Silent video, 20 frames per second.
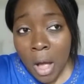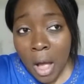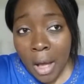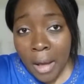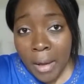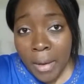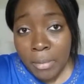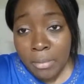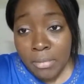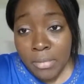
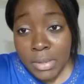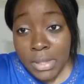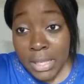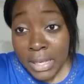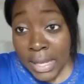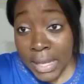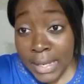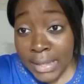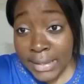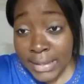to
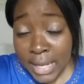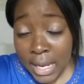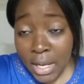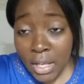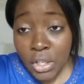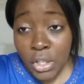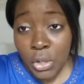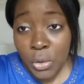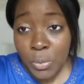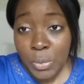get it
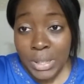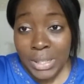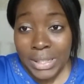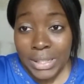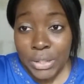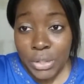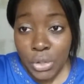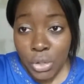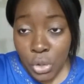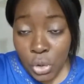done, you
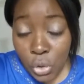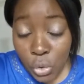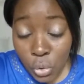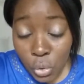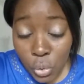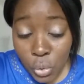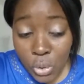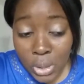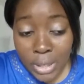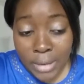need
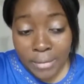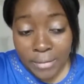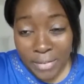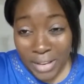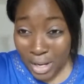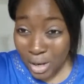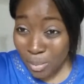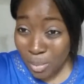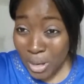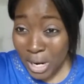2
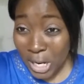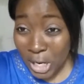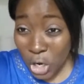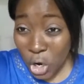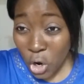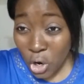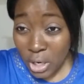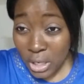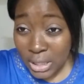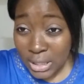fingerprint
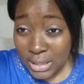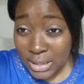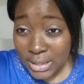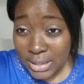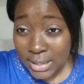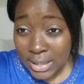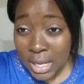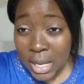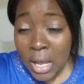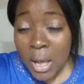
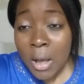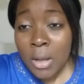cards.